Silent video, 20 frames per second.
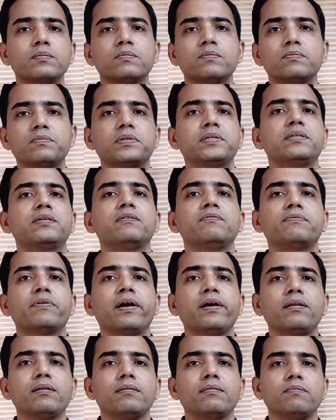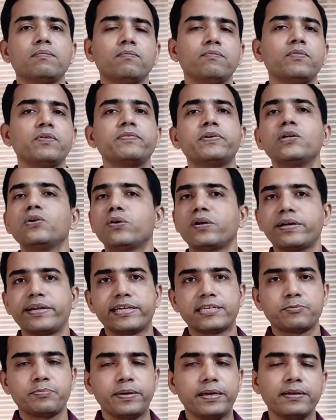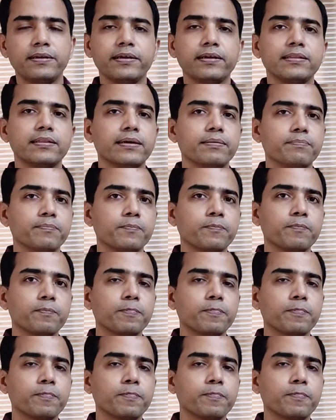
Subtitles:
when in fact we were not expecting them.